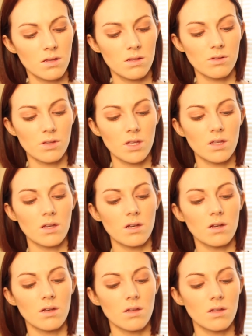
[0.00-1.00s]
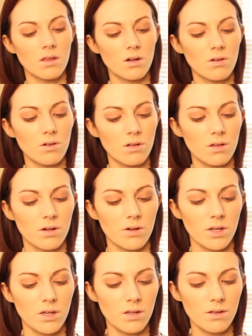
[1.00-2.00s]
They're like a little
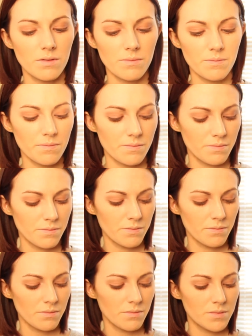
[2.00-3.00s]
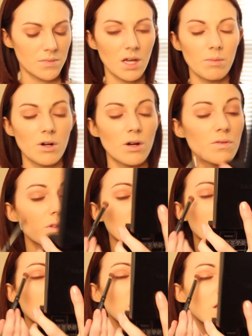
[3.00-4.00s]
glittery. Dab it off a
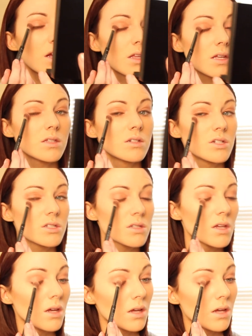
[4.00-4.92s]
little bit, and I like to just